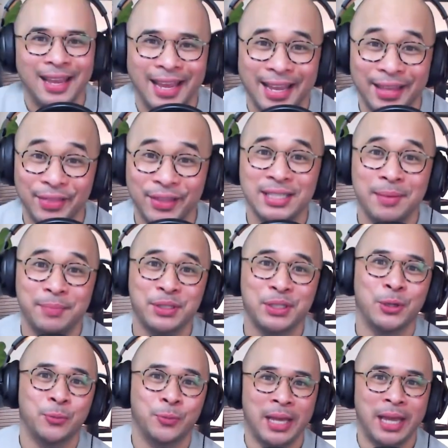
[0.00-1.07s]
In this
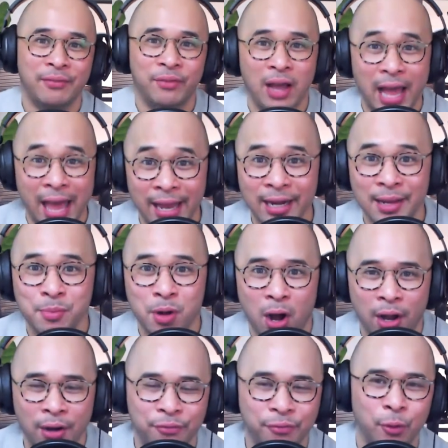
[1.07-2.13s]
episode, we have Adam
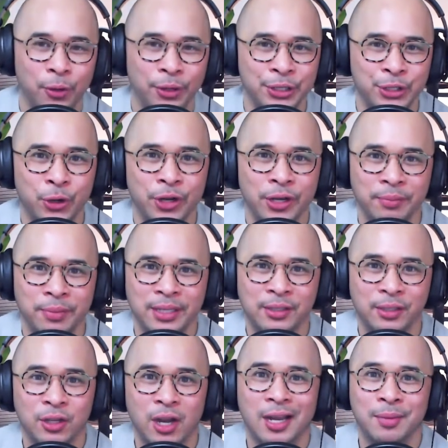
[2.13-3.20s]
Enfroy joining me to
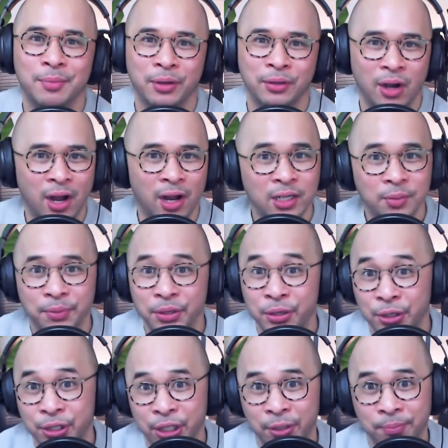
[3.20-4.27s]
talk about
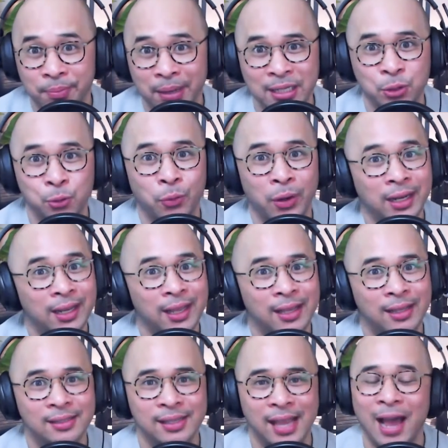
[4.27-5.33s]
entrepreneurship as well
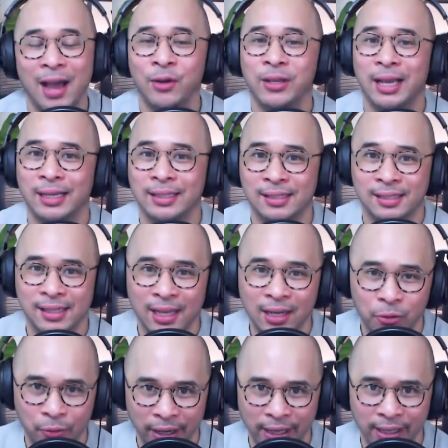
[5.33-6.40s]
as how to
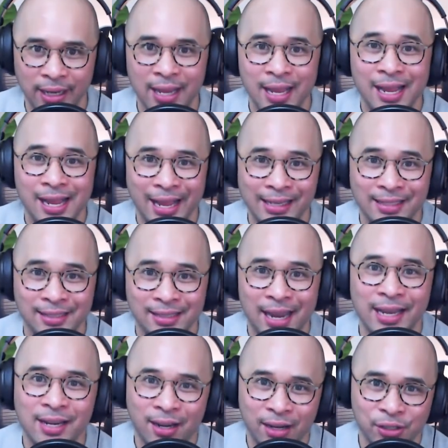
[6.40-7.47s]
accelerate a
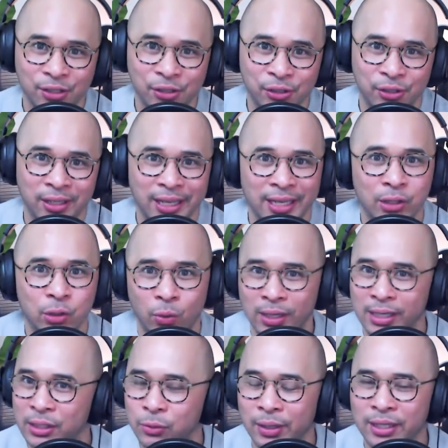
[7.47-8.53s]
side hustle in twenty
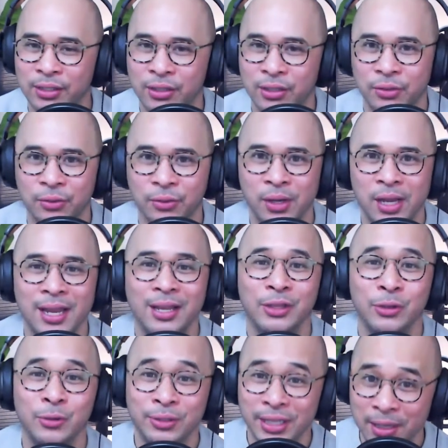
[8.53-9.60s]
twenty-two
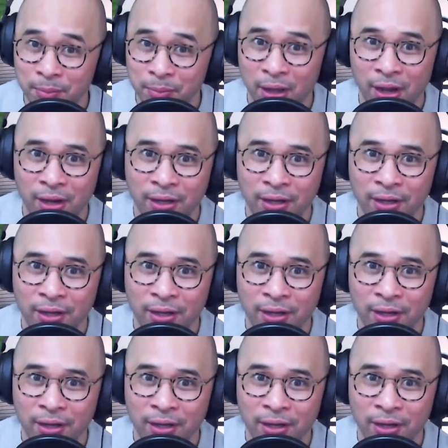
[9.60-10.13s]
using a blog.